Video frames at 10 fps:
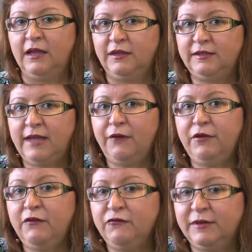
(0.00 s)
this
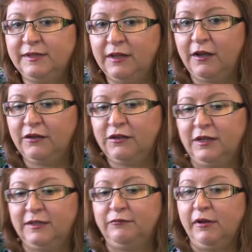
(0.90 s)
area of research
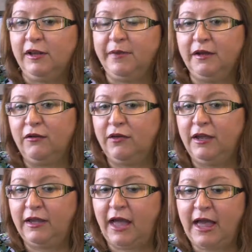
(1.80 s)
has really been
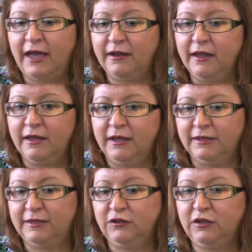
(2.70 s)
looking at
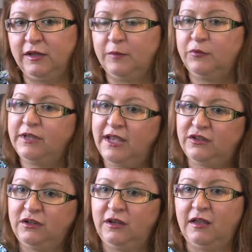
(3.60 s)
essentially the
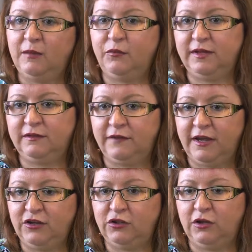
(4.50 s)
protection and the
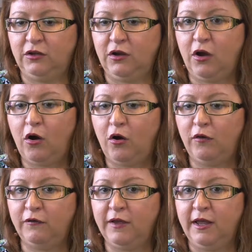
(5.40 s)
preservation
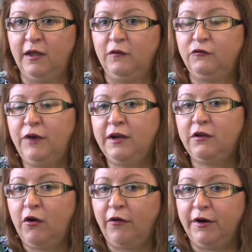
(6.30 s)
of freight
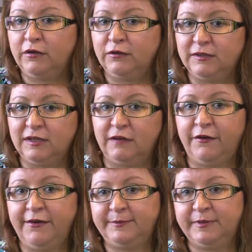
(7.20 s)
corridors, and
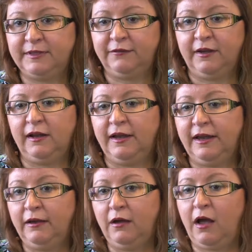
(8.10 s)
very
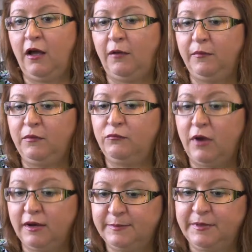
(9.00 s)
specifically
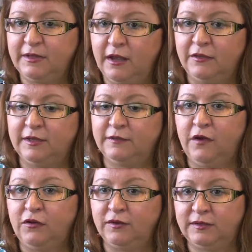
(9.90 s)
work has been done that has
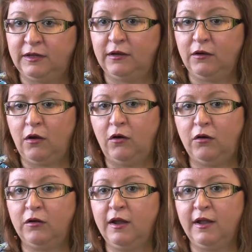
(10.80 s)
focused in
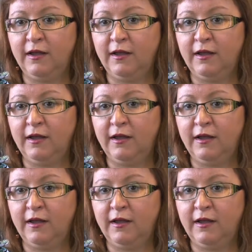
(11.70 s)
on